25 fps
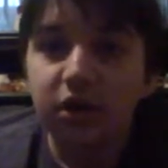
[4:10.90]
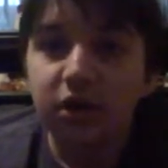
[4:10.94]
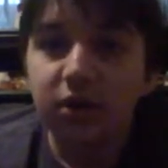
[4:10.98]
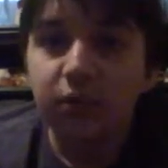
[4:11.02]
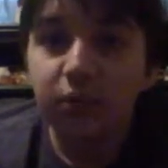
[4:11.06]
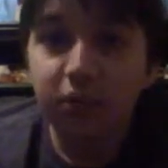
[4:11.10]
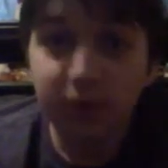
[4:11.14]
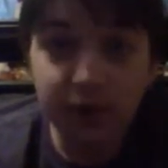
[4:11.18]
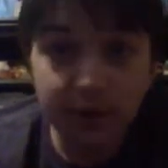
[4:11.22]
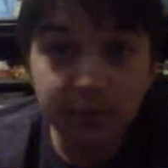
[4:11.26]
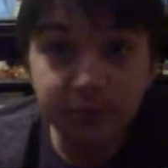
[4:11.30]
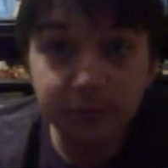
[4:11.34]

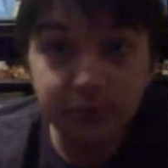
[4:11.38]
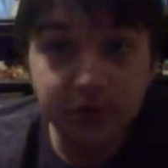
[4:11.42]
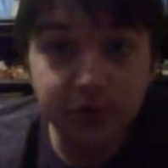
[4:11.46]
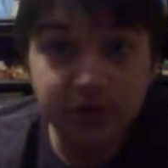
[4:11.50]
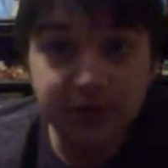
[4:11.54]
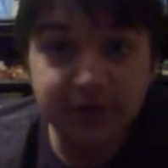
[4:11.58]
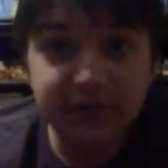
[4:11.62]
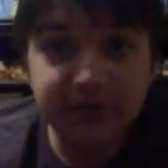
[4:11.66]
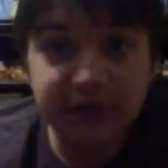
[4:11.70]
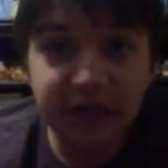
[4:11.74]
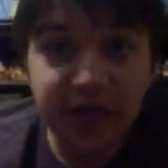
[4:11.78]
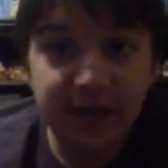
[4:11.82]
What I'm
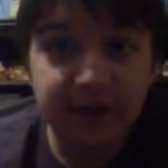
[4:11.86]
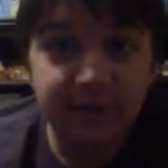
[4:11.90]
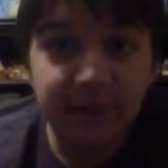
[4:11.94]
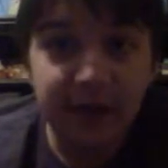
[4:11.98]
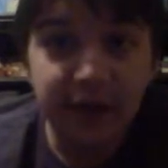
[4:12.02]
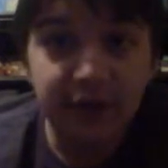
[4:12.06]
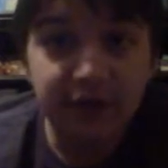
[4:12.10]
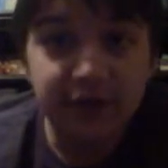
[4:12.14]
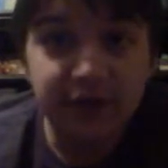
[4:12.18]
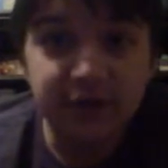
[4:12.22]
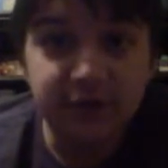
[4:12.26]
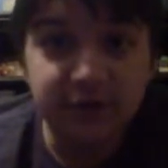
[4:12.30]
really sad
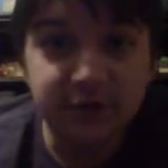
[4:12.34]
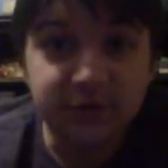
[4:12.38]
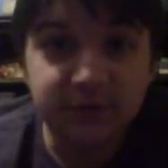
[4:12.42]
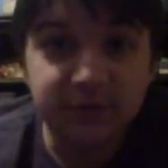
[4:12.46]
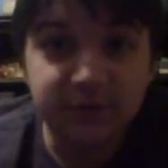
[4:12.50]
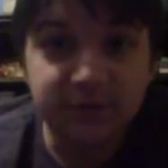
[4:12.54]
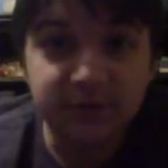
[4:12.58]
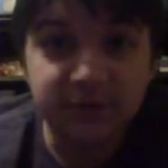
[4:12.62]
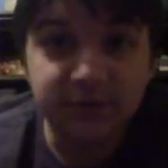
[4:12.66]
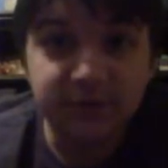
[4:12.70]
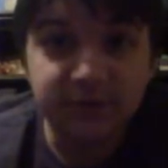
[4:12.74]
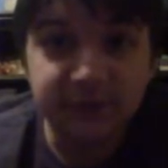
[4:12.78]
about
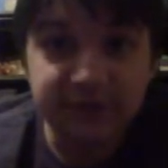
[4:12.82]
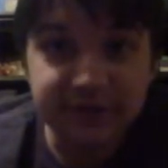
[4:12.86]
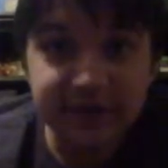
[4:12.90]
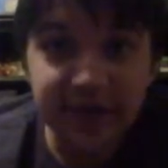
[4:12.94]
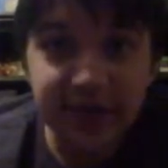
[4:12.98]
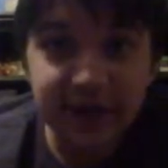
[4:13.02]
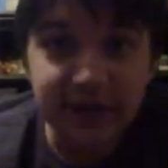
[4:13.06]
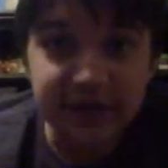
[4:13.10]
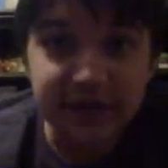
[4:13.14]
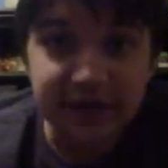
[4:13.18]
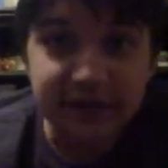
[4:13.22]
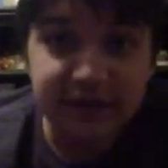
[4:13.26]
is
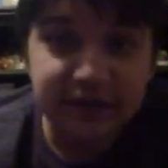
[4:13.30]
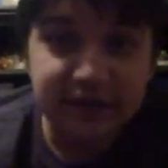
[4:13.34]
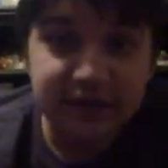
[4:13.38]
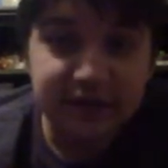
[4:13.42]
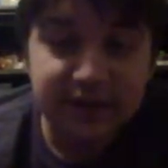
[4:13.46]
Resetti.